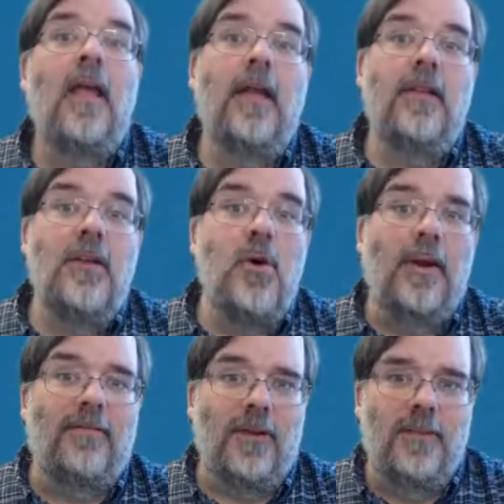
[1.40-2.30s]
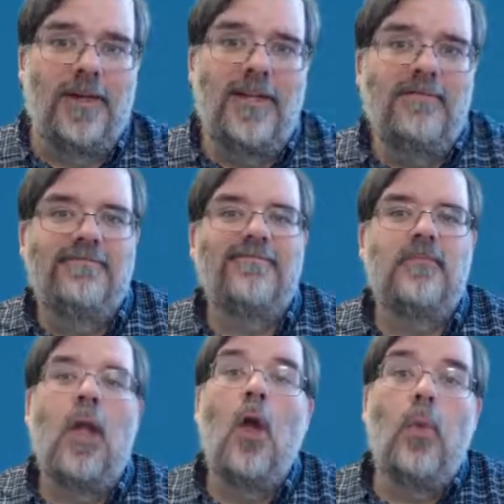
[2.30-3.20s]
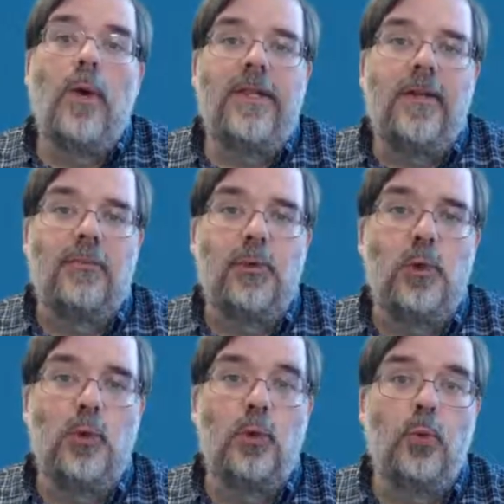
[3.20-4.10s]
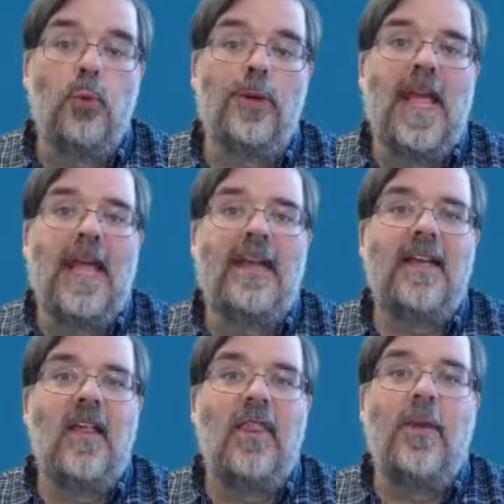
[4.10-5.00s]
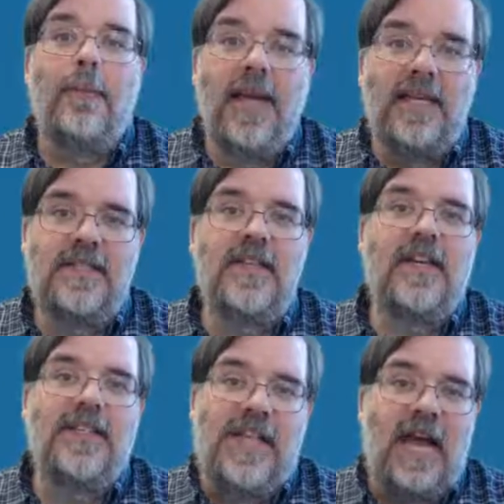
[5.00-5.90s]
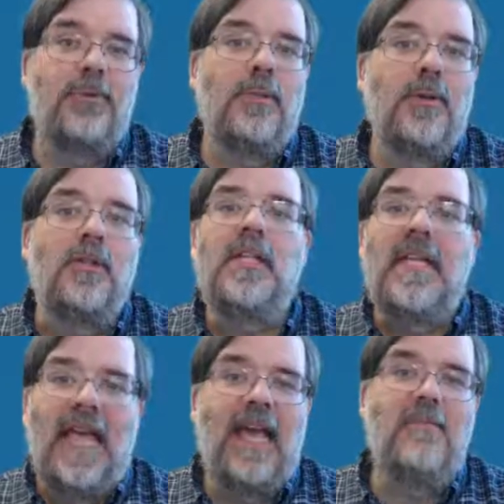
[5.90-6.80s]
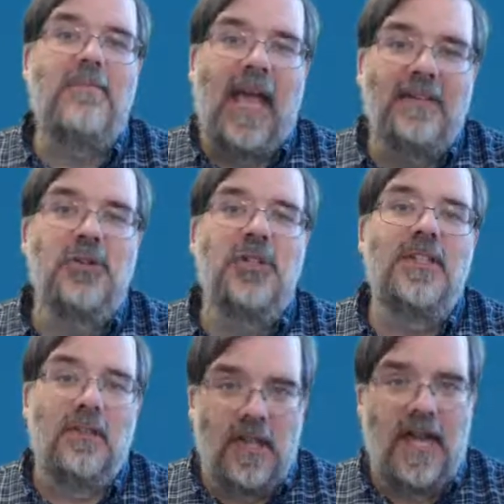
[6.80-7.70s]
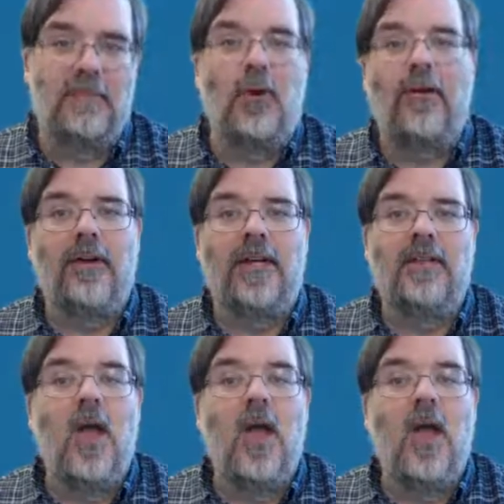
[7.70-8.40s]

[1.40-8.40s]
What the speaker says: Hello everybody! Welcome to Creating the Basic Adaptable Game Engine Library,